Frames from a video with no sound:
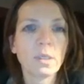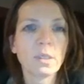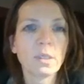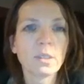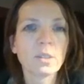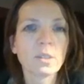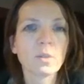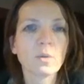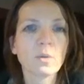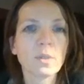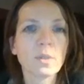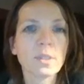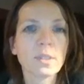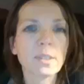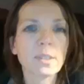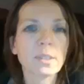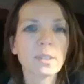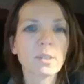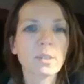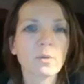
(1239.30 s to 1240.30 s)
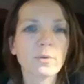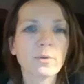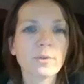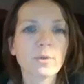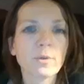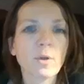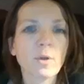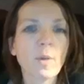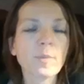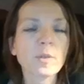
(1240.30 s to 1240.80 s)
So this is also
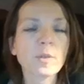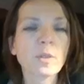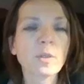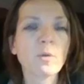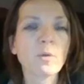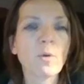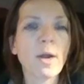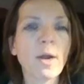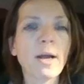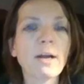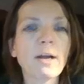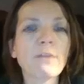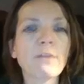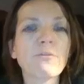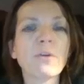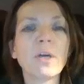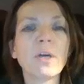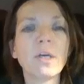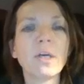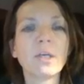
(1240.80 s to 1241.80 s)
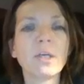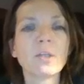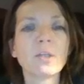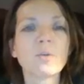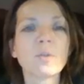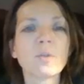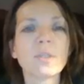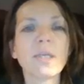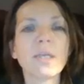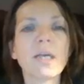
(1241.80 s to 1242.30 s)
an option you have to
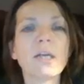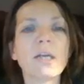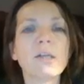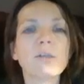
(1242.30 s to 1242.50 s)
signal